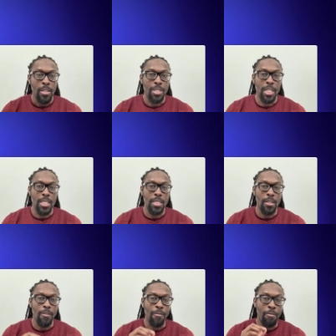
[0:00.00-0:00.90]

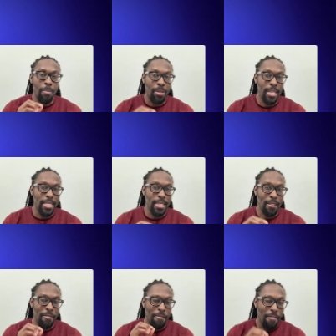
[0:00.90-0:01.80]
just
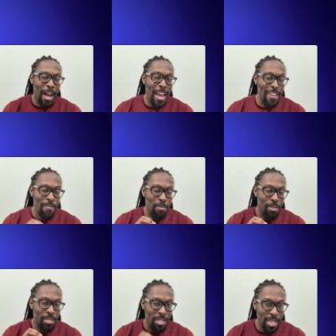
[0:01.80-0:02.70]
replacing
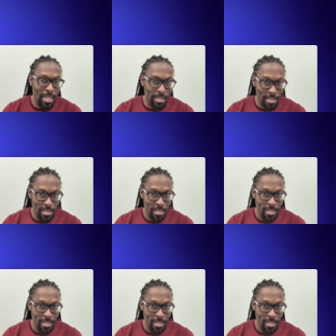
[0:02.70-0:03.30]
5%,